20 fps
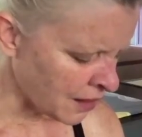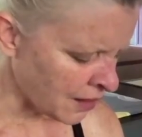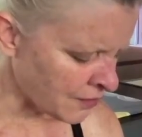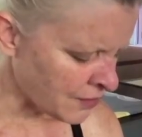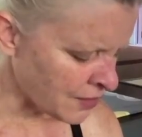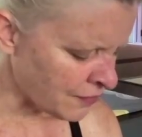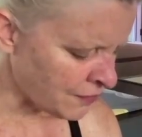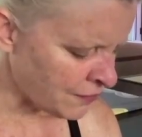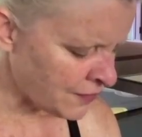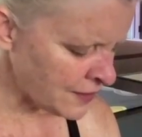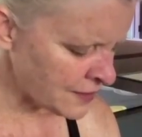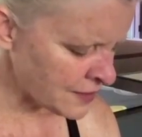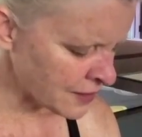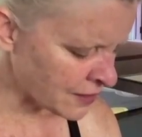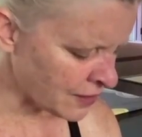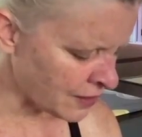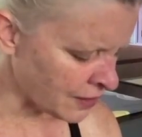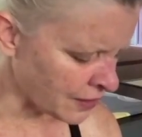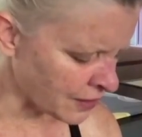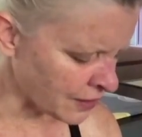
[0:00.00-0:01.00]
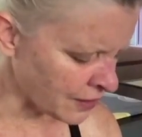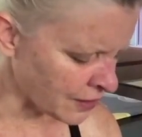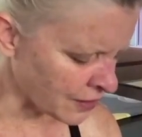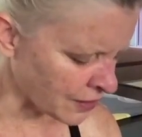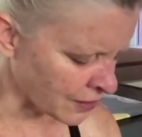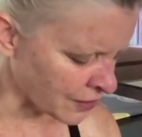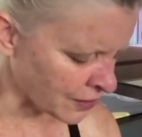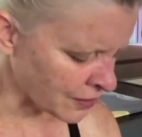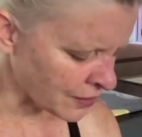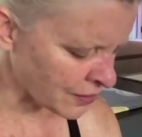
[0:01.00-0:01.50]
of the physical
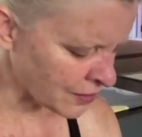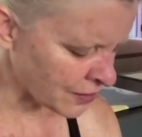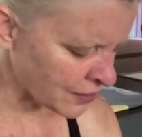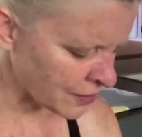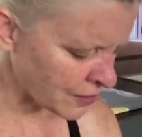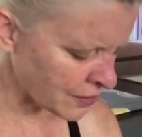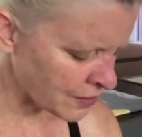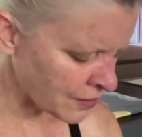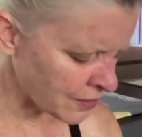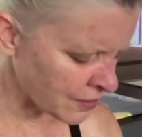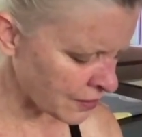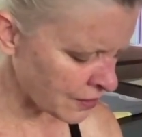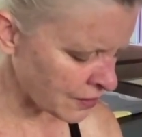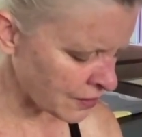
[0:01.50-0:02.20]
earth,